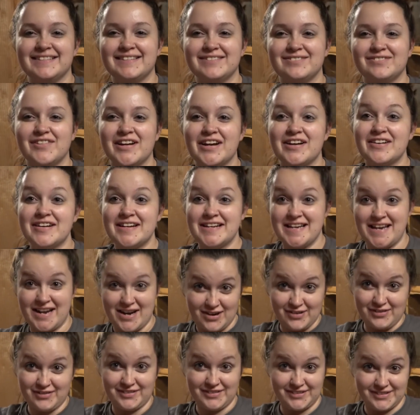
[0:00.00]
Very
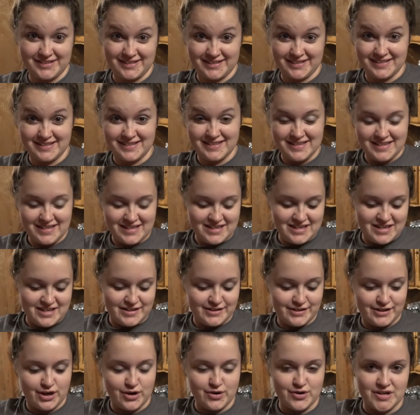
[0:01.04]
carefully.
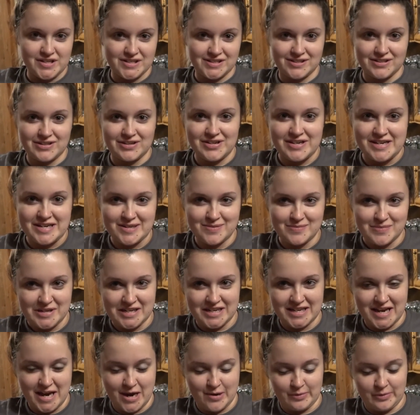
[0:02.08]
Cody's learning to be a
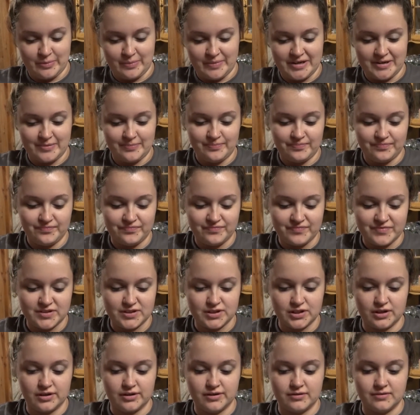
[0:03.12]
cameraman.
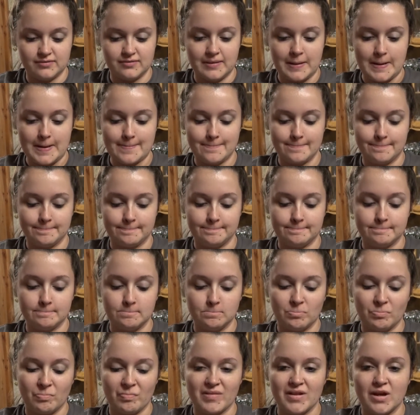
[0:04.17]
So
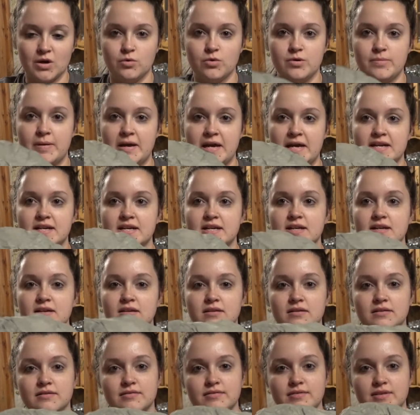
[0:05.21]
we painted
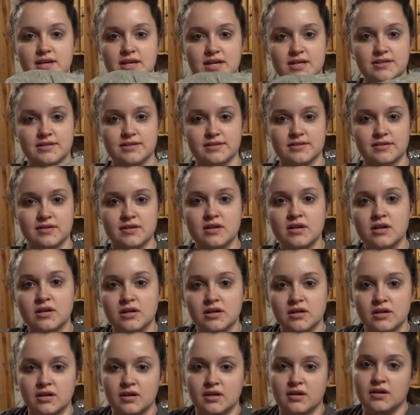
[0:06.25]
this.
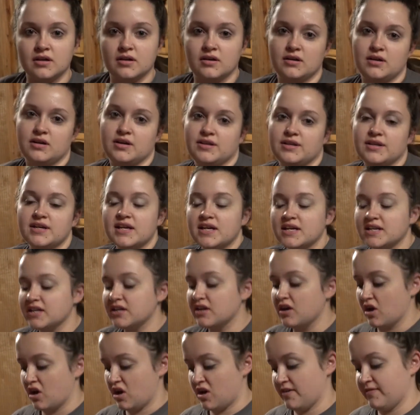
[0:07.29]
I think I did
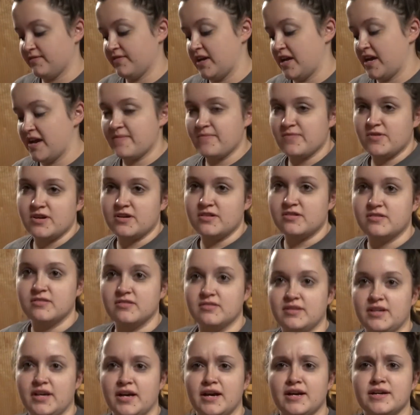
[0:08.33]
off camera.
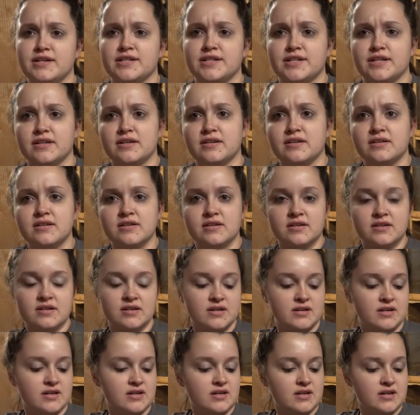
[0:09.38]
Yeah, I did.
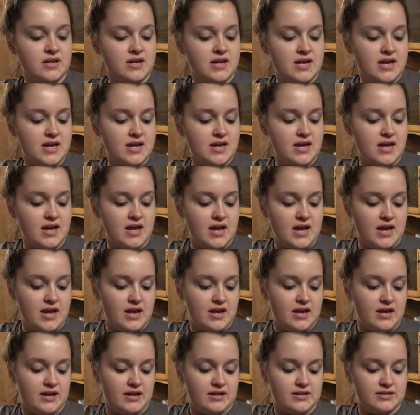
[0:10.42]

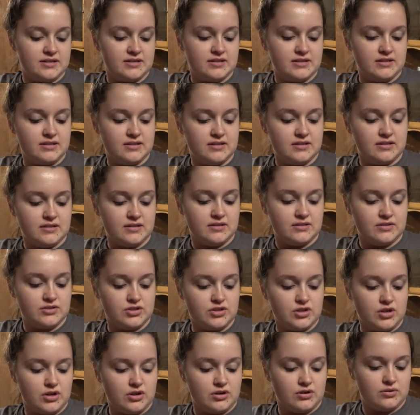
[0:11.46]
And
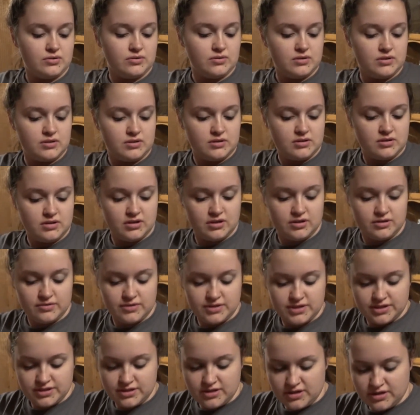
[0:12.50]
so, oh,
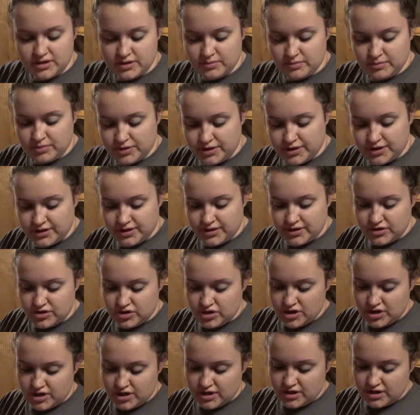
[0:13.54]
it's not completely
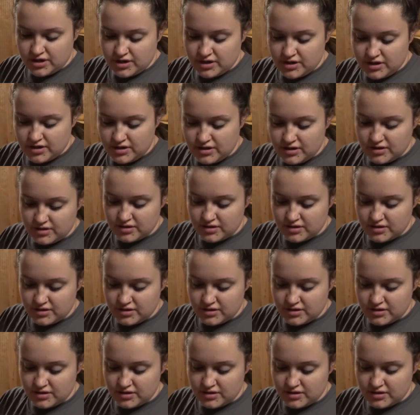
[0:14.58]
dry.